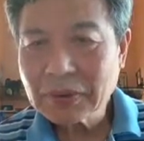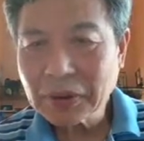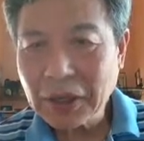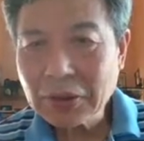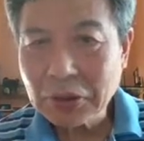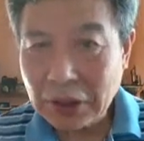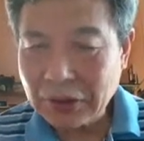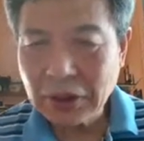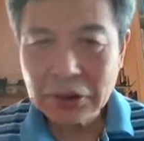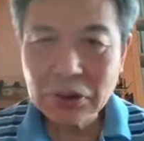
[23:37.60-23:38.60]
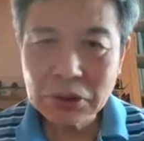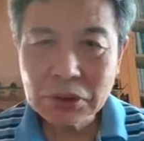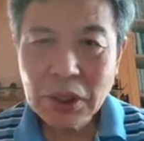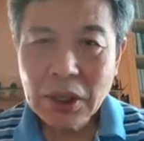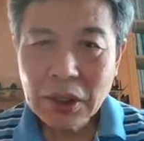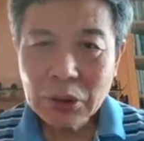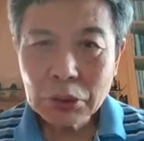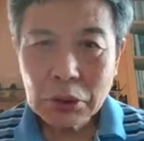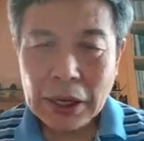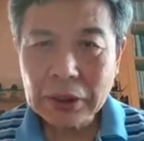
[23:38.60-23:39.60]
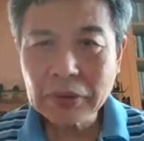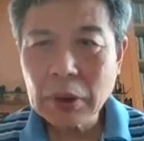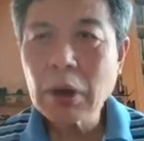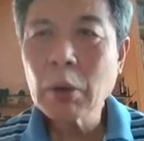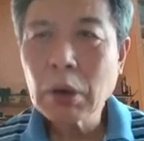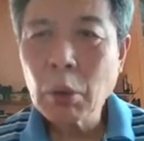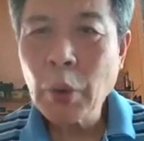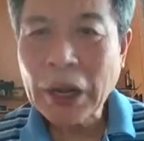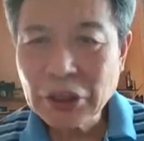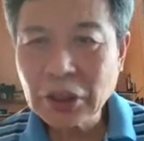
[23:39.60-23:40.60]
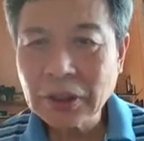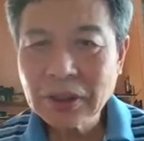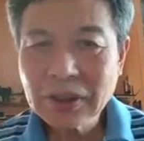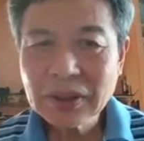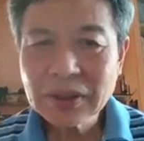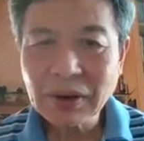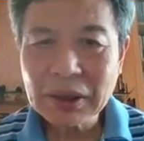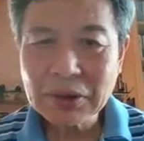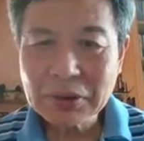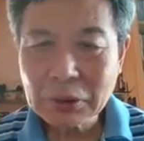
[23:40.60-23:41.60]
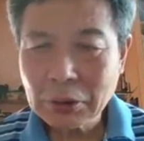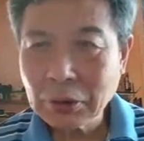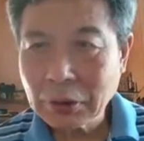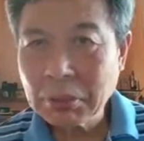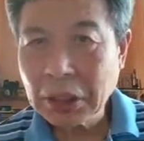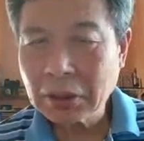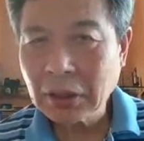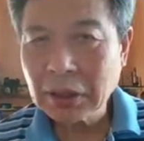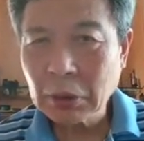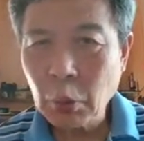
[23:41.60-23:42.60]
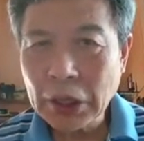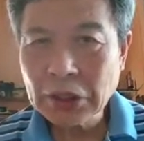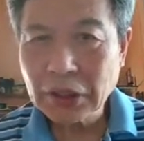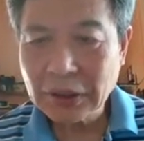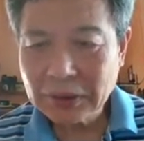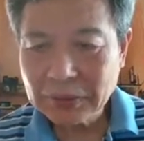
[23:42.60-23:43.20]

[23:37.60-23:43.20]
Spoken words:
Okay, so this is just to kind of a wager, right? You know the meaning, right? A wager.